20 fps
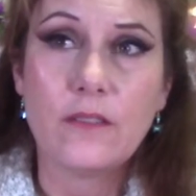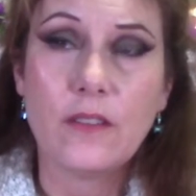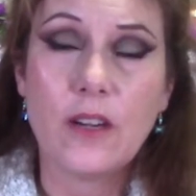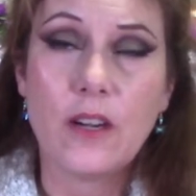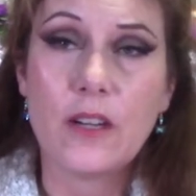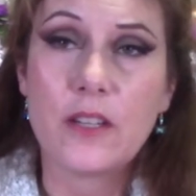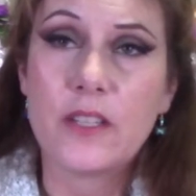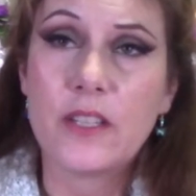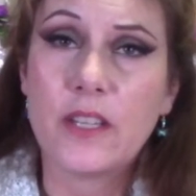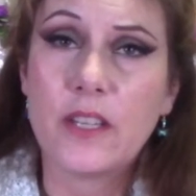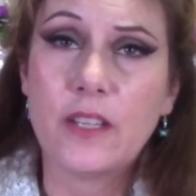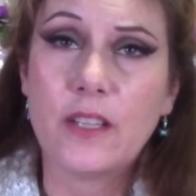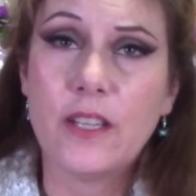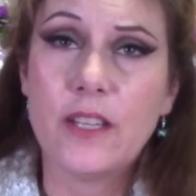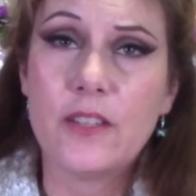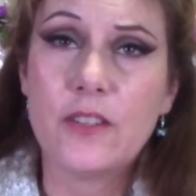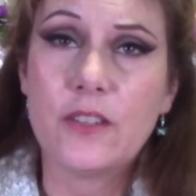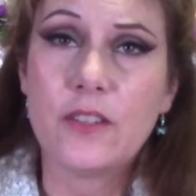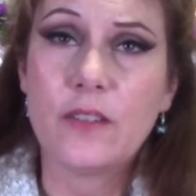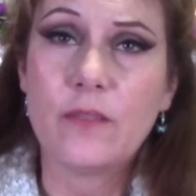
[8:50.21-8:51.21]

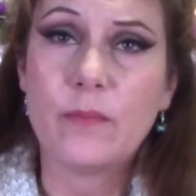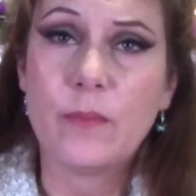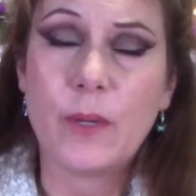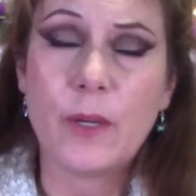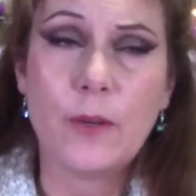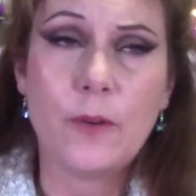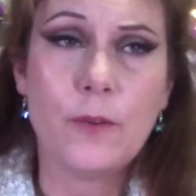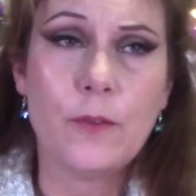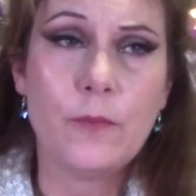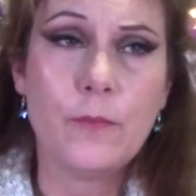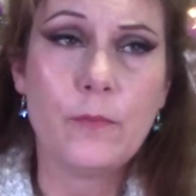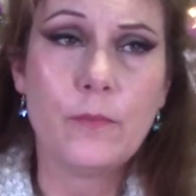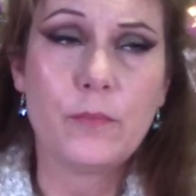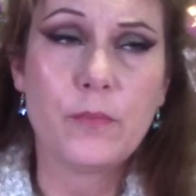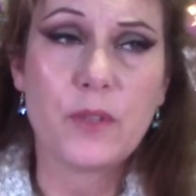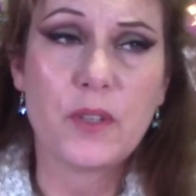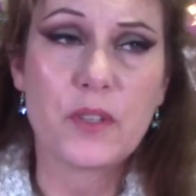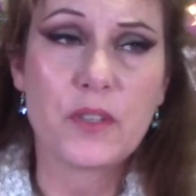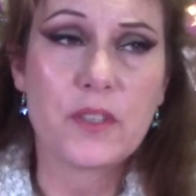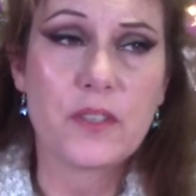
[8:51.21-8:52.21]
articulation of my own
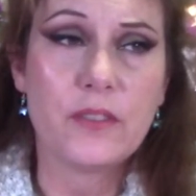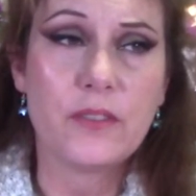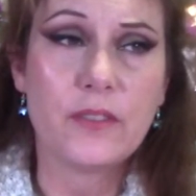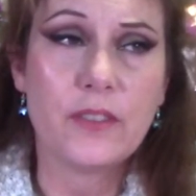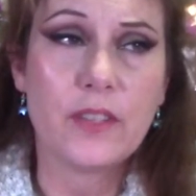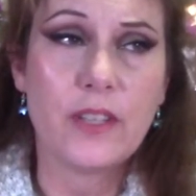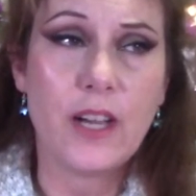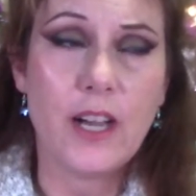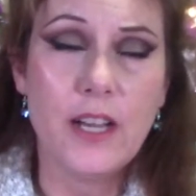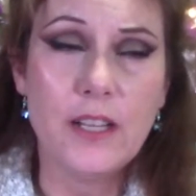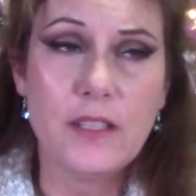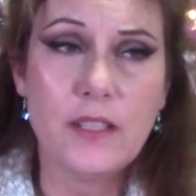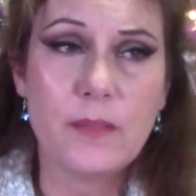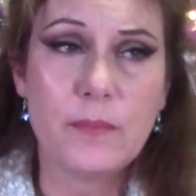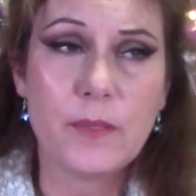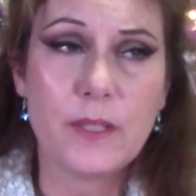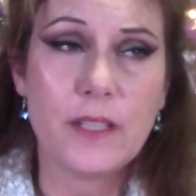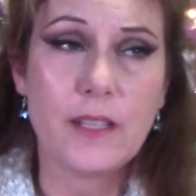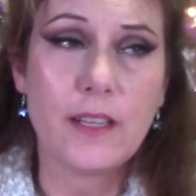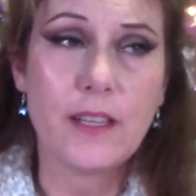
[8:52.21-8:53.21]
personal thoughts,
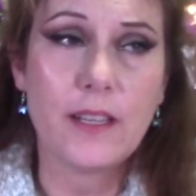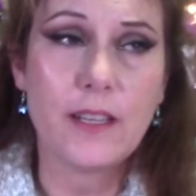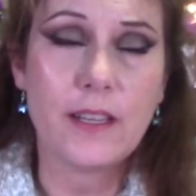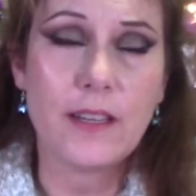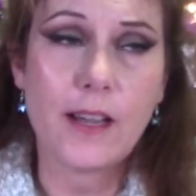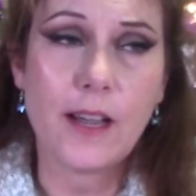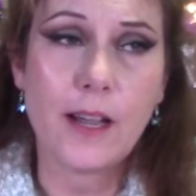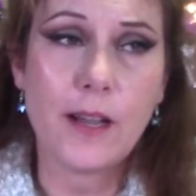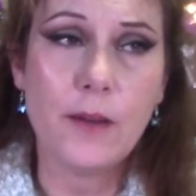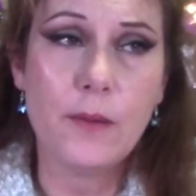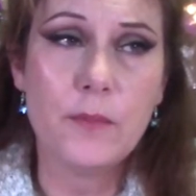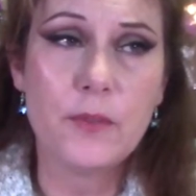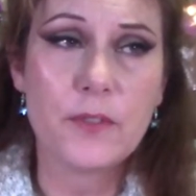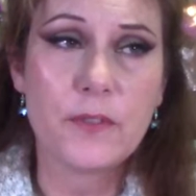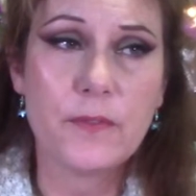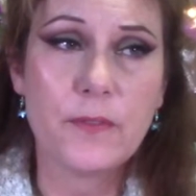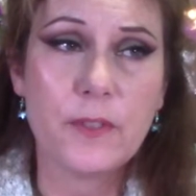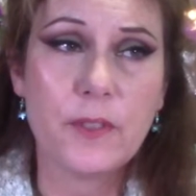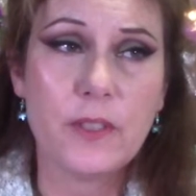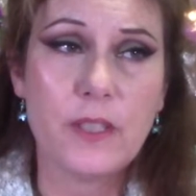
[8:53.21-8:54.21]
but I
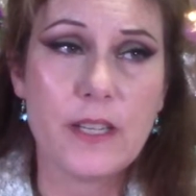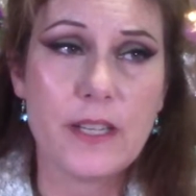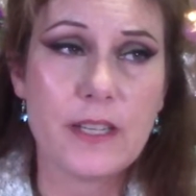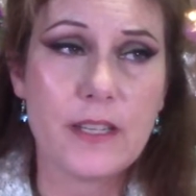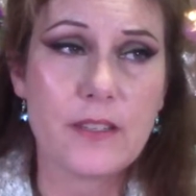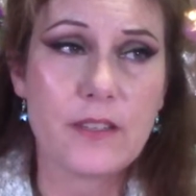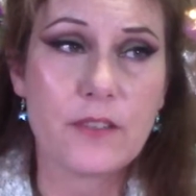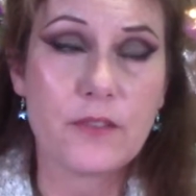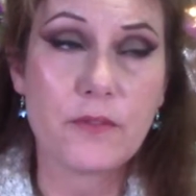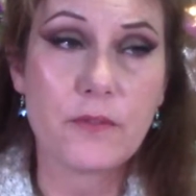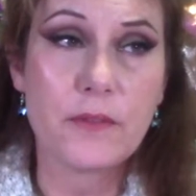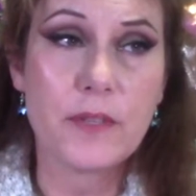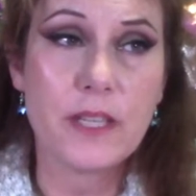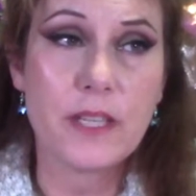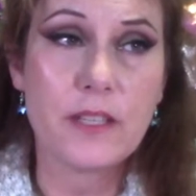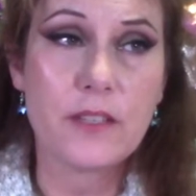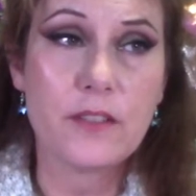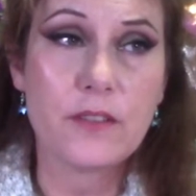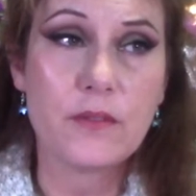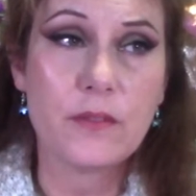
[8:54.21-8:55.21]
almost feel like it's growing
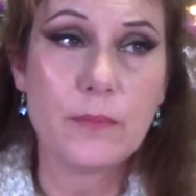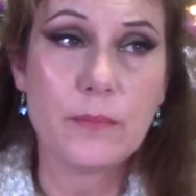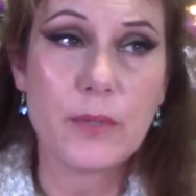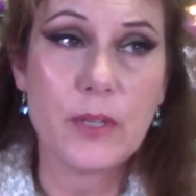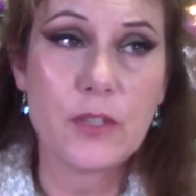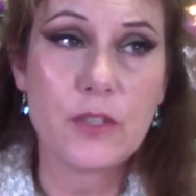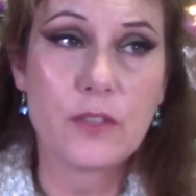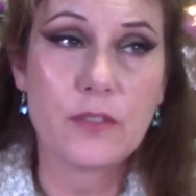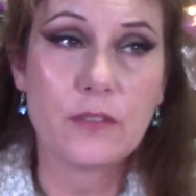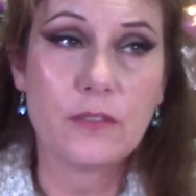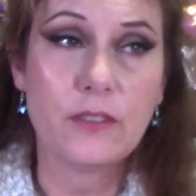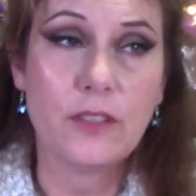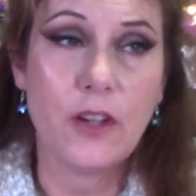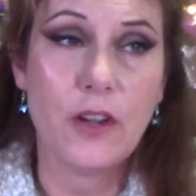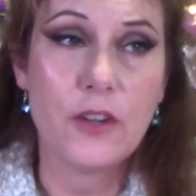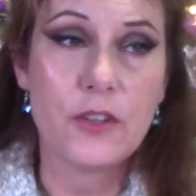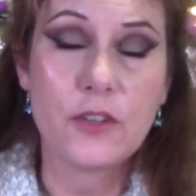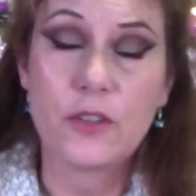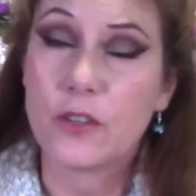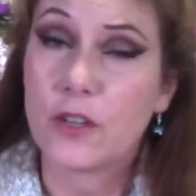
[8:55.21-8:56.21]
into a much
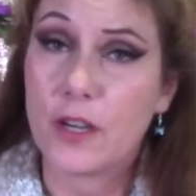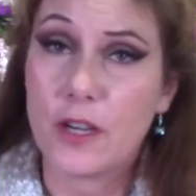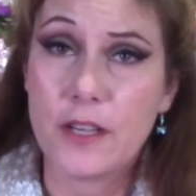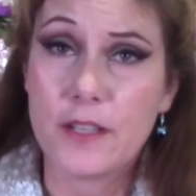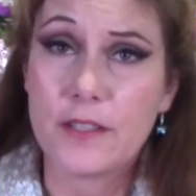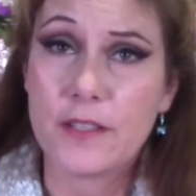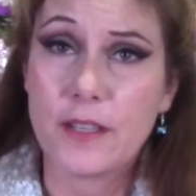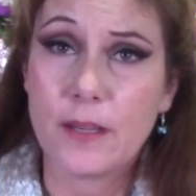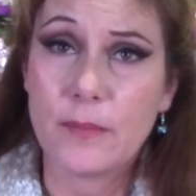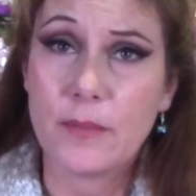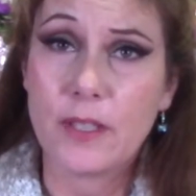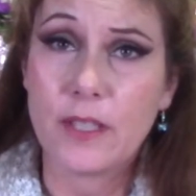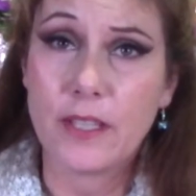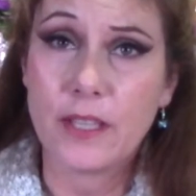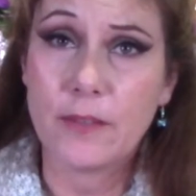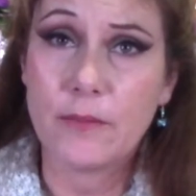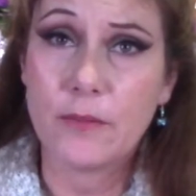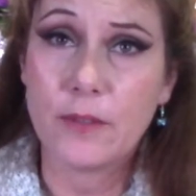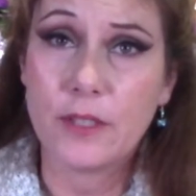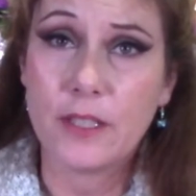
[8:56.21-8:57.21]
larger concept than
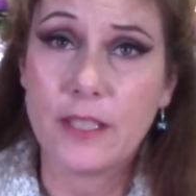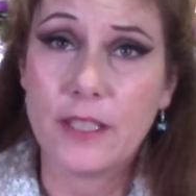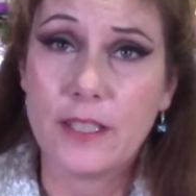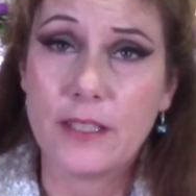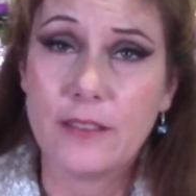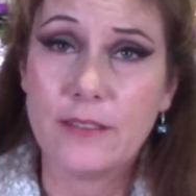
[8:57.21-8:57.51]
I really